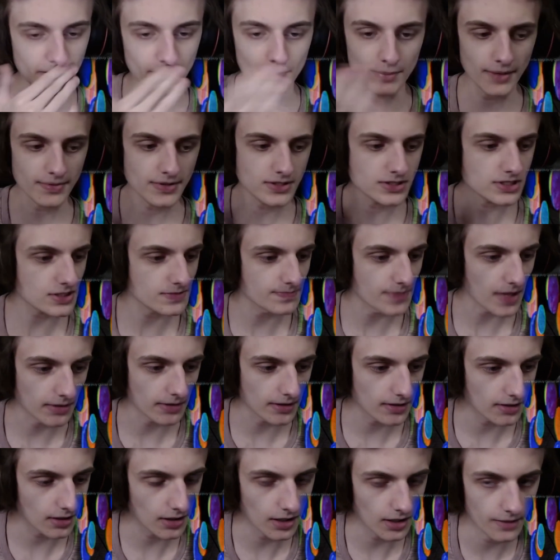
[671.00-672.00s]
baby's just babying
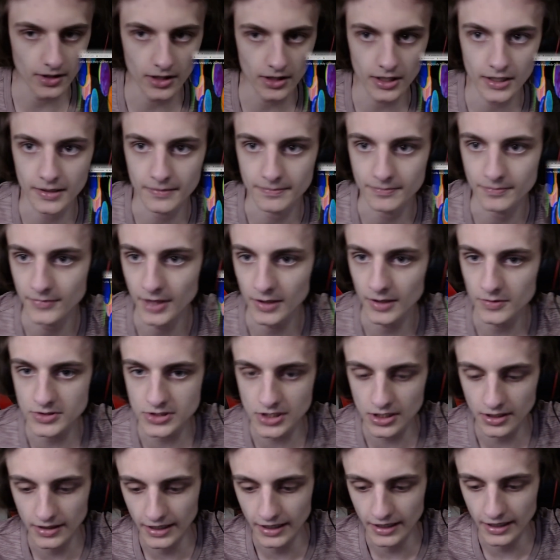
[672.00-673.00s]
it up. All right, that was
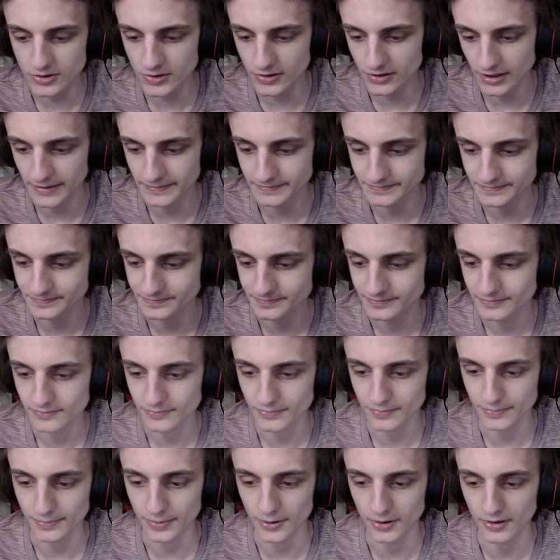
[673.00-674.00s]
good. I enjoyed that.
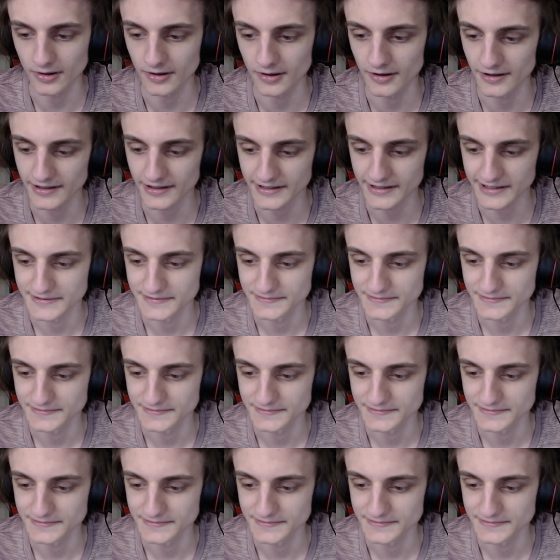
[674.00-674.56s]
Pog.